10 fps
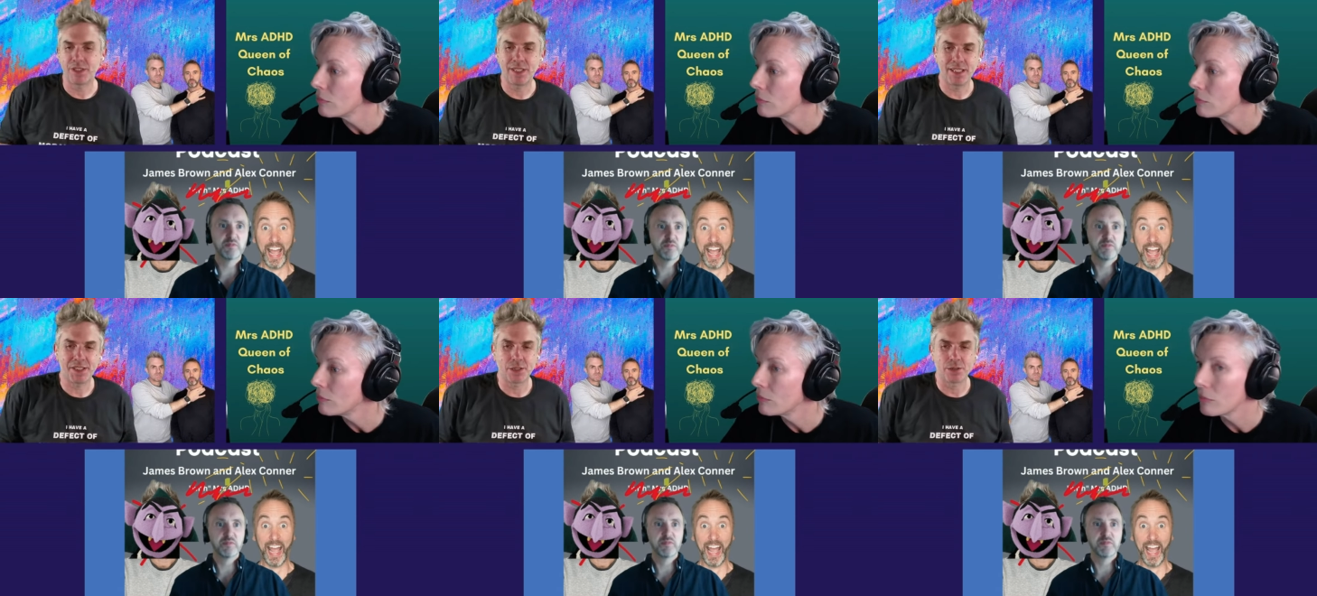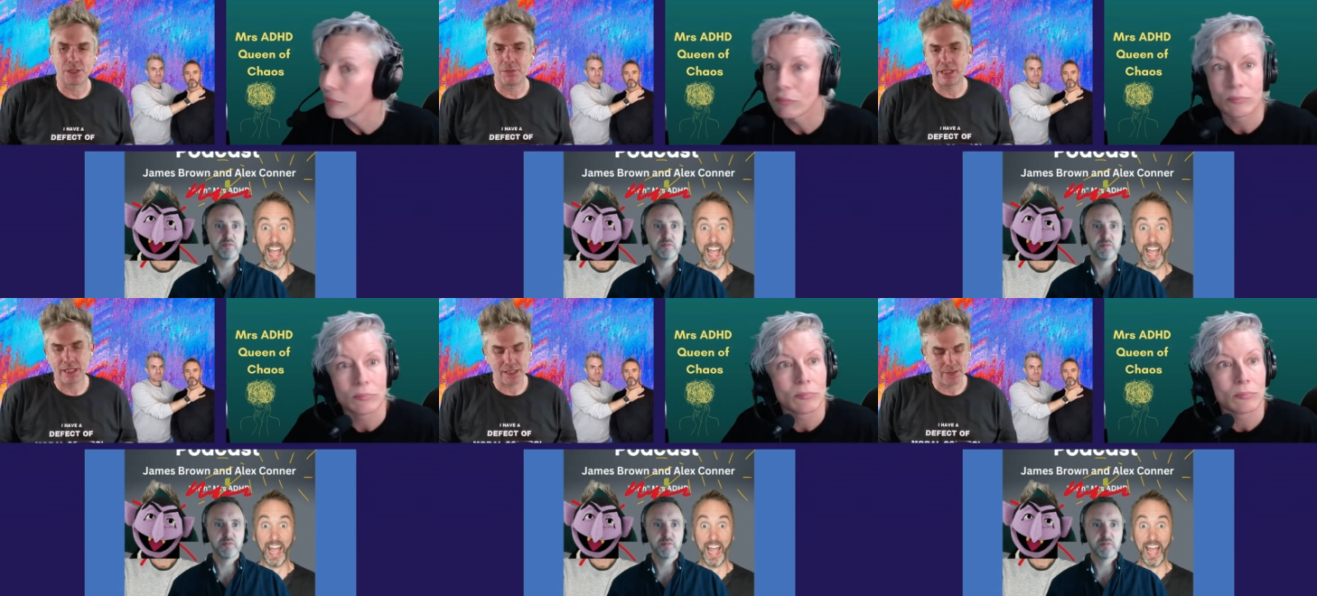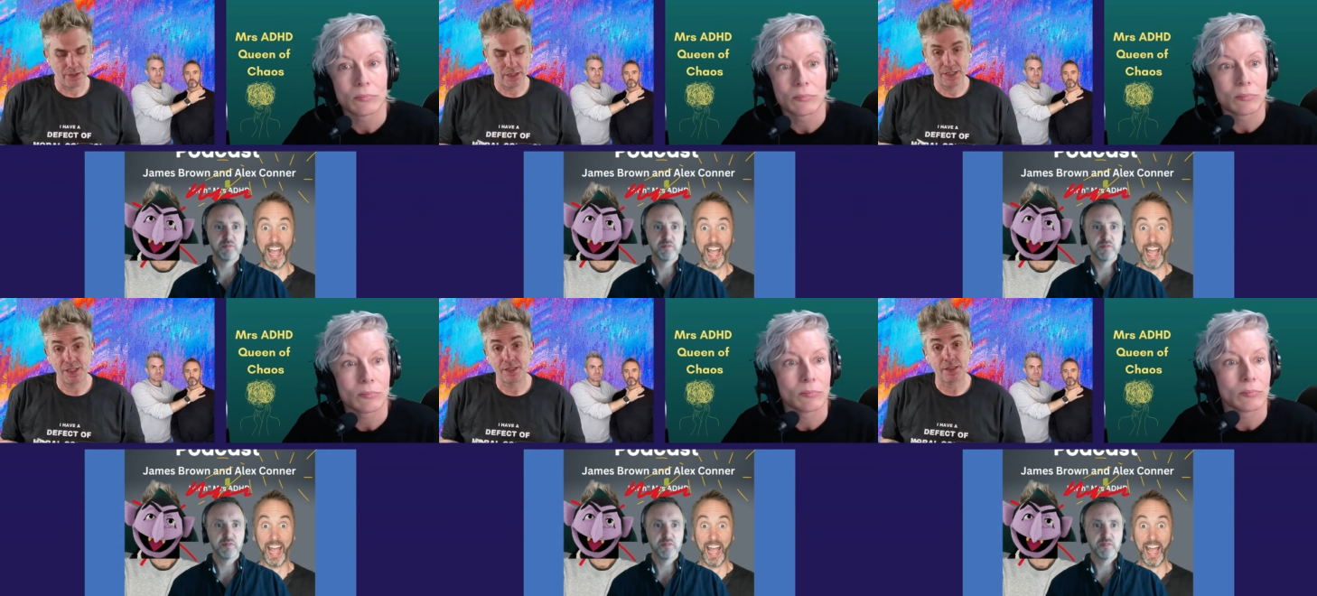Speaker 1: testicles in my ears after
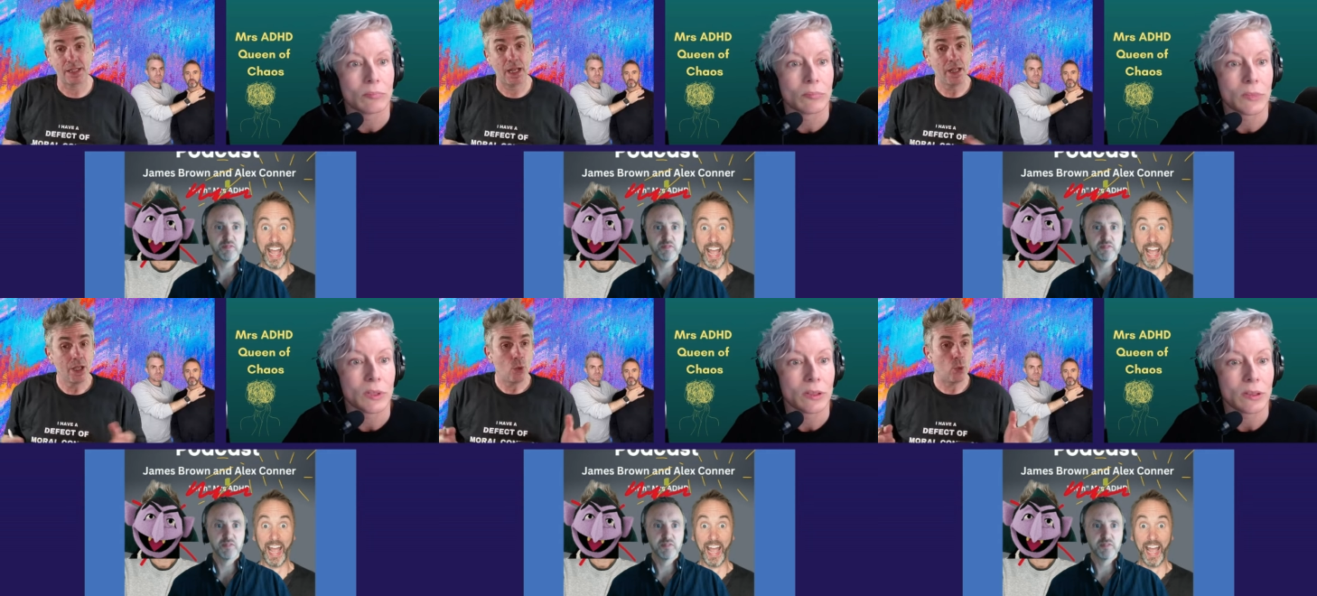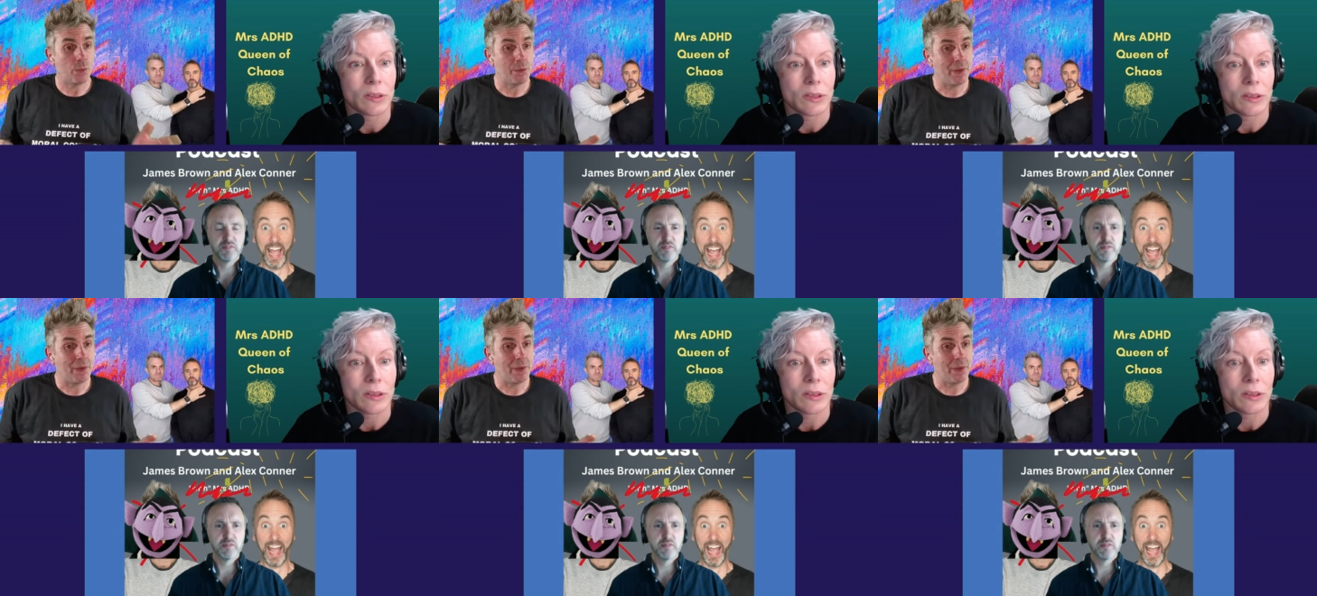listening to that. We'll be